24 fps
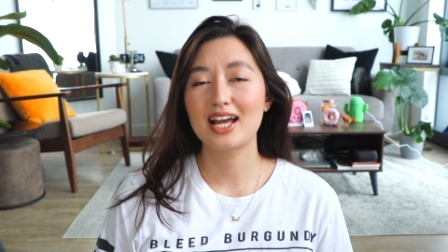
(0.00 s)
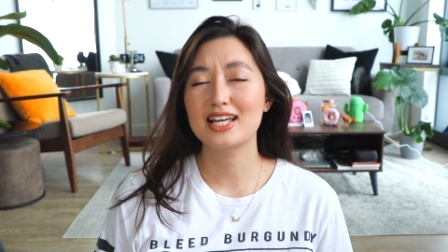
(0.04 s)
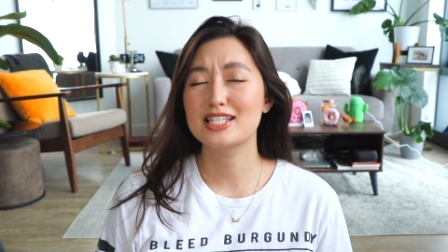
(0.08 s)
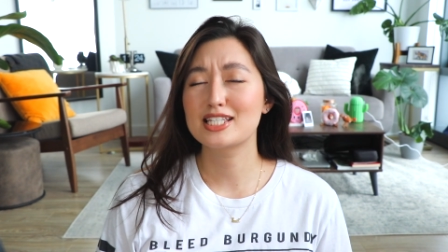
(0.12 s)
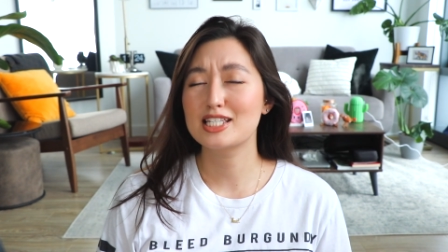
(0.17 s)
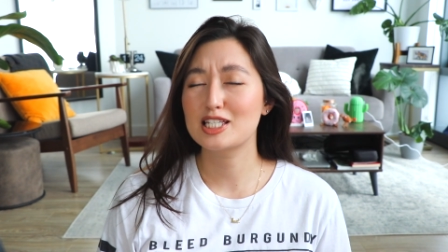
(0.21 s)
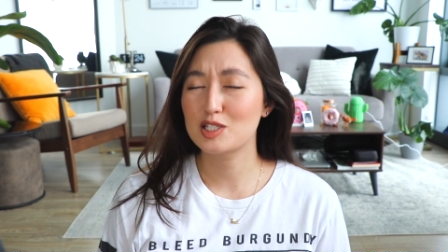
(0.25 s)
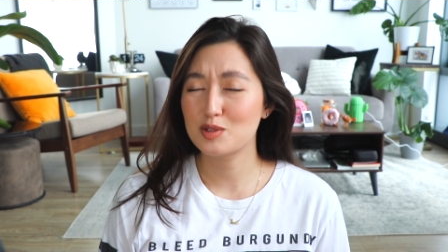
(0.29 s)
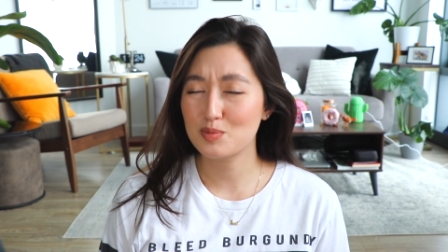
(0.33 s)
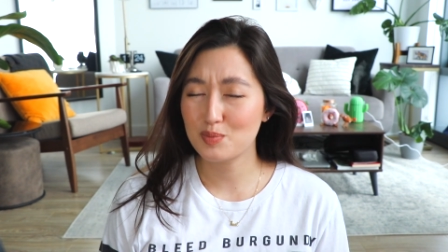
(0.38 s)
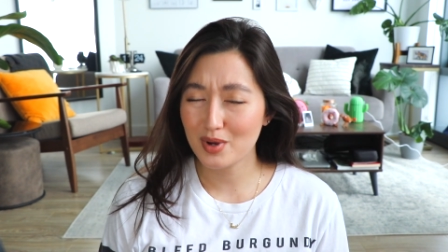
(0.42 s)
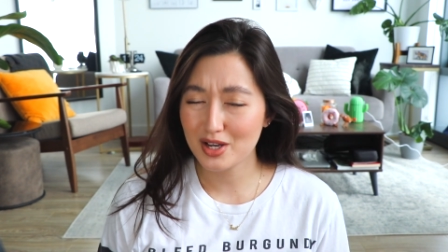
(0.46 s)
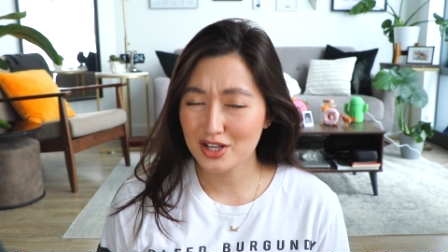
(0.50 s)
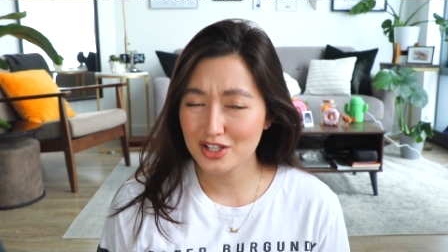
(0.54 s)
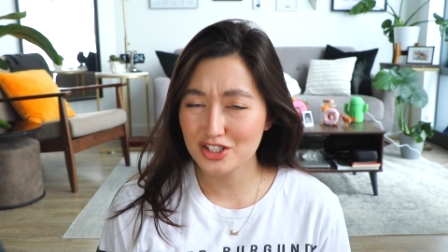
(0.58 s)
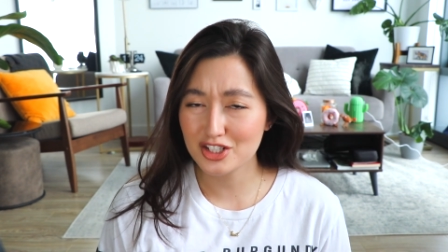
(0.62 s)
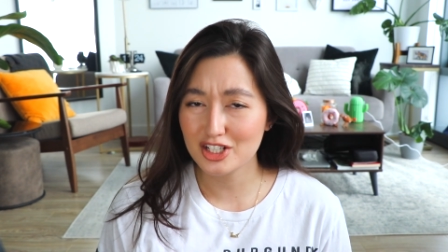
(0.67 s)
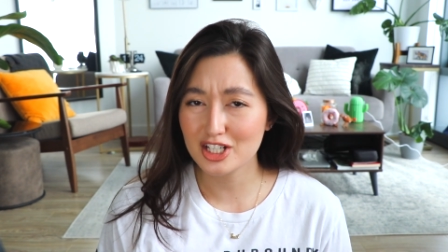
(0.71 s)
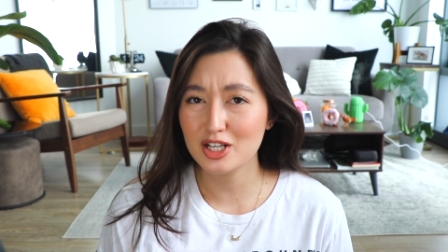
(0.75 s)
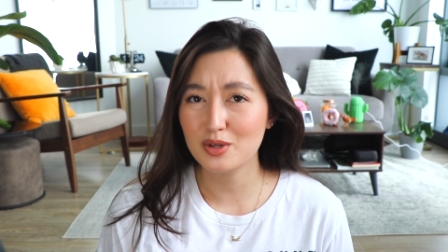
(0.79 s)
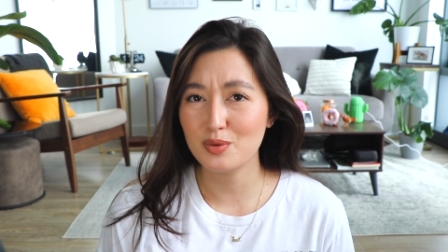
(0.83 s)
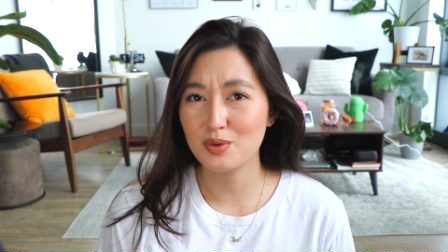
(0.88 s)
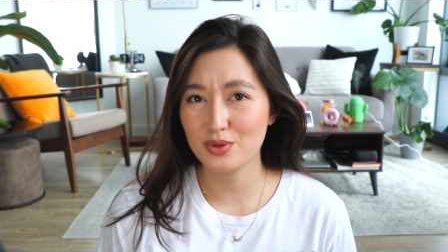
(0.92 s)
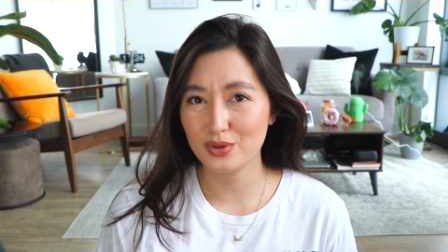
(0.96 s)

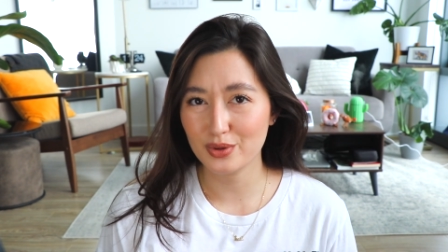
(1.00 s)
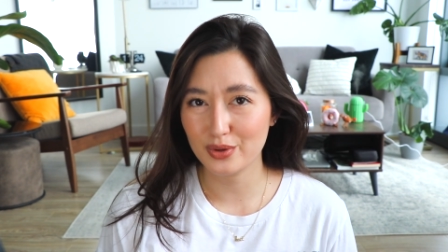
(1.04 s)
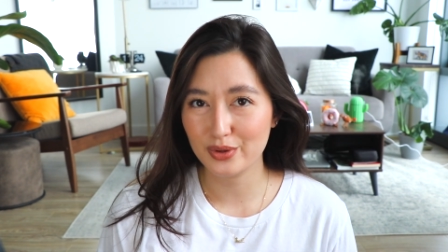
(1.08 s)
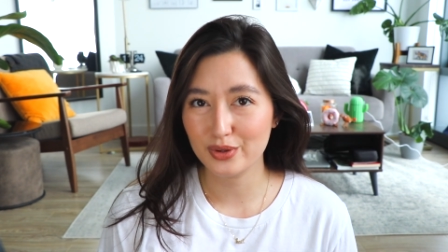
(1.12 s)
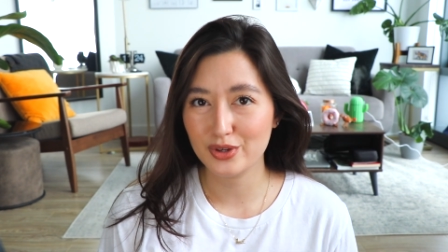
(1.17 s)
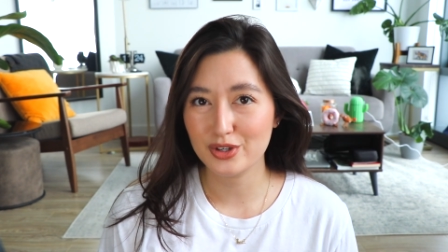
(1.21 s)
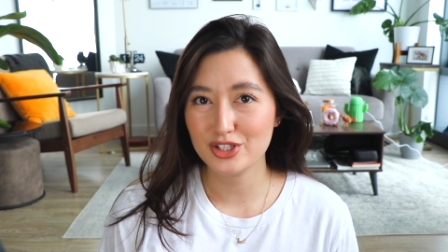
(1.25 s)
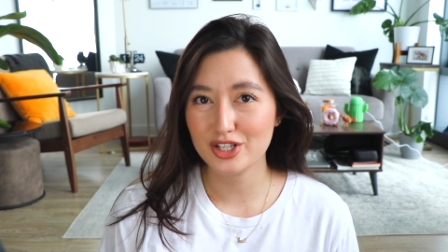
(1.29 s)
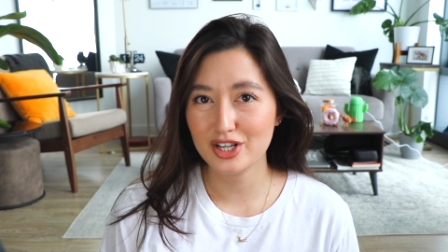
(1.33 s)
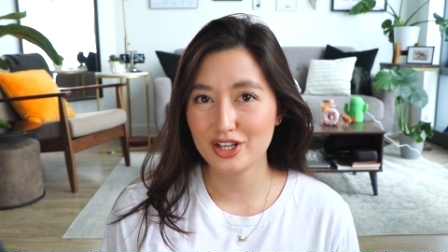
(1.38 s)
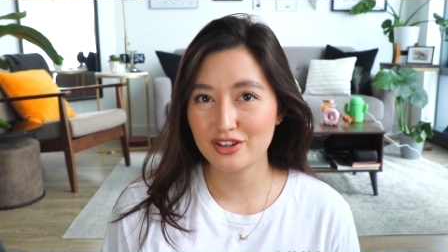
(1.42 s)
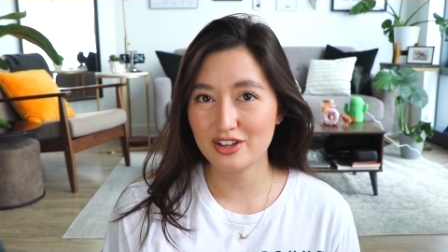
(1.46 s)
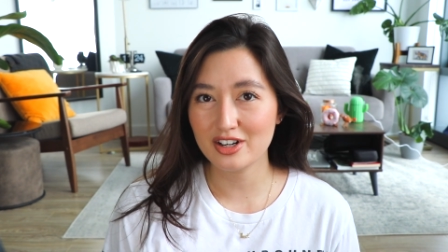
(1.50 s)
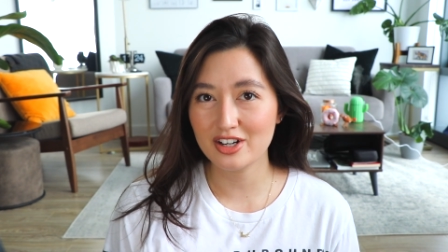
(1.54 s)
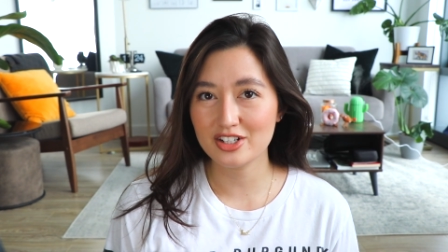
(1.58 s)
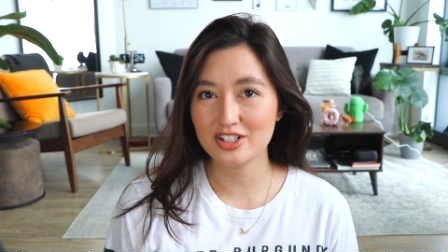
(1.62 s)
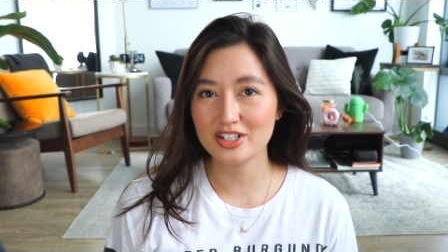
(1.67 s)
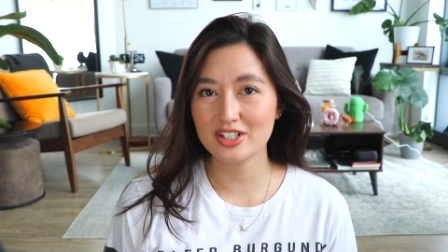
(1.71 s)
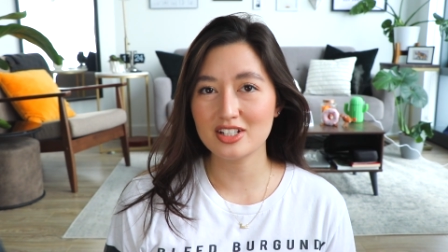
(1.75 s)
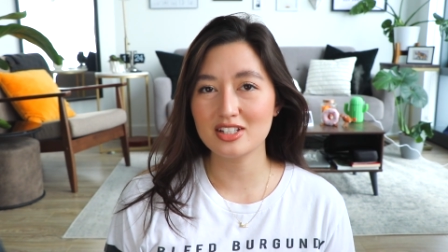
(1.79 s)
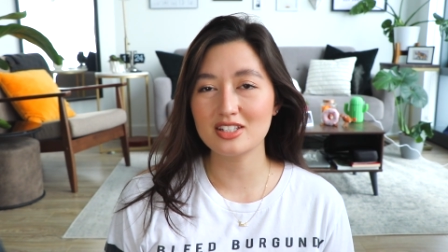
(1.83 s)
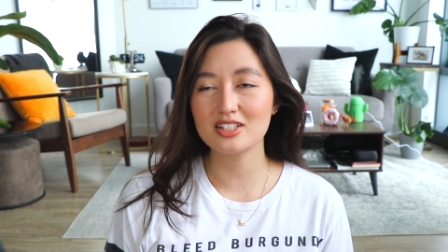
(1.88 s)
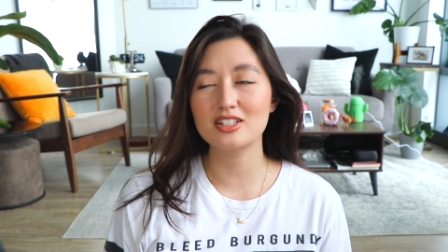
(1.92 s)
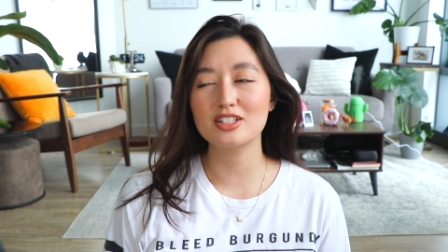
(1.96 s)
Especially with older
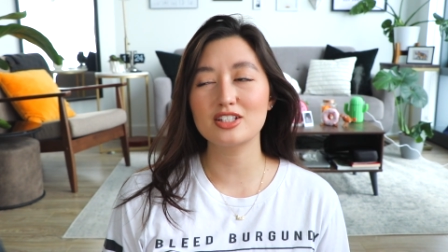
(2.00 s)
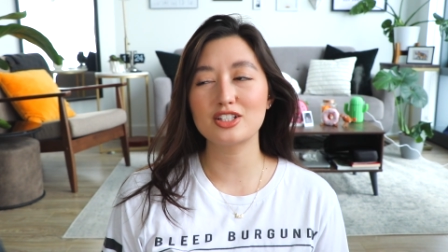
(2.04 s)
generations,